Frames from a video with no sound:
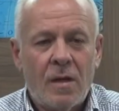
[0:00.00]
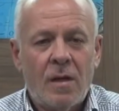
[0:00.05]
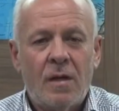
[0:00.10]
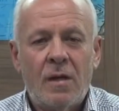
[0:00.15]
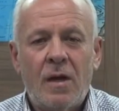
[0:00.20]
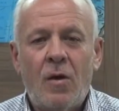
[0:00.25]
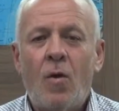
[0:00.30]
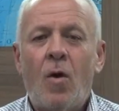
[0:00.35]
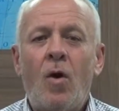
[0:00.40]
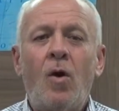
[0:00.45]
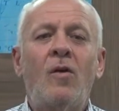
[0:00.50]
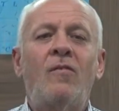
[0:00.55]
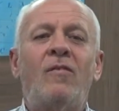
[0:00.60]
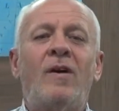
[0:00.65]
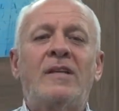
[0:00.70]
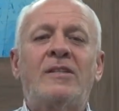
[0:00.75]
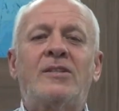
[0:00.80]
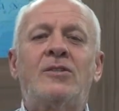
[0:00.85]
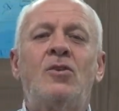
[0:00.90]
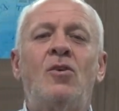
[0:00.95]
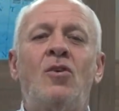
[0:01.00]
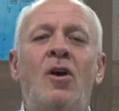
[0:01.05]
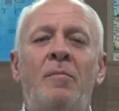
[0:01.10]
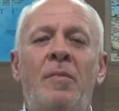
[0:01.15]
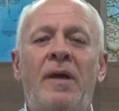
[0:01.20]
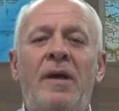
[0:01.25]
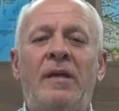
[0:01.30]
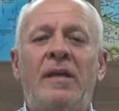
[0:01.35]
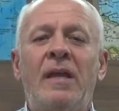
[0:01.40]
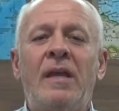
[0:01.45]
Now all of us know
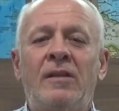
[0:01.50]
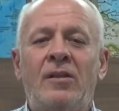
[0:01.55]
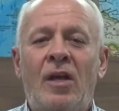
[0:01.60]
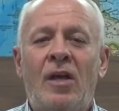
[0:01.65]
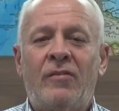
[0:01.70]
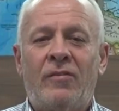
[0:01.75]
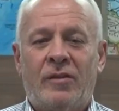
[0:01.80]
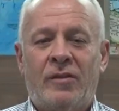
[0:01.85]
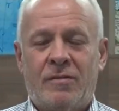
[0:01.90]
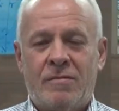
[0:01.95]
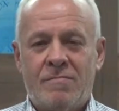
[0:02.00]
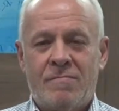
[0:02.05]
about King David.